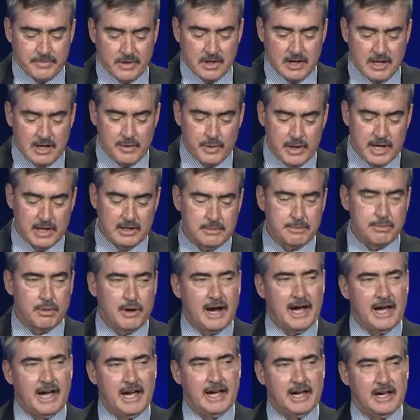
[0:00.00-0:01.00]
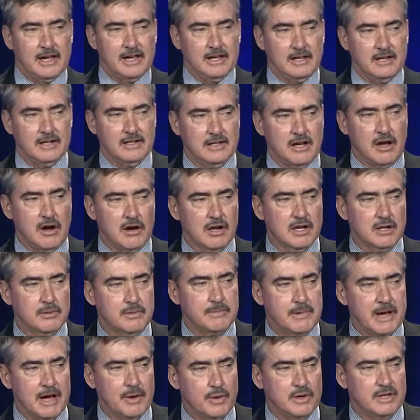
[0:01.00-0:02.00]
And we get to brag, talk a little bit
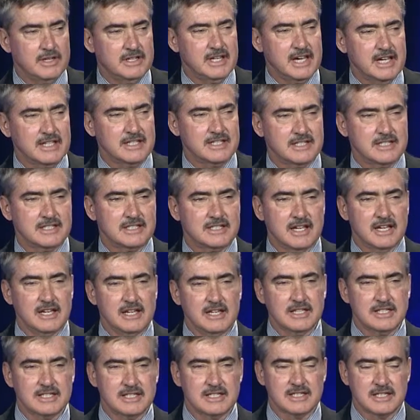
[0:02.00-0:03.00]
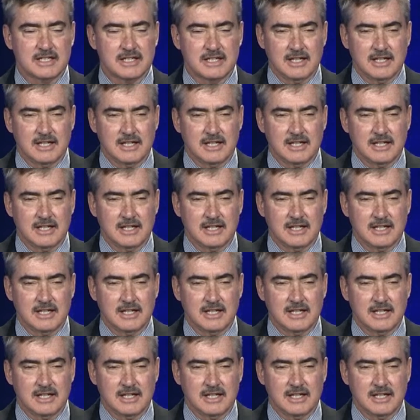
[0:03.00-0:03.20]
about what Texas does.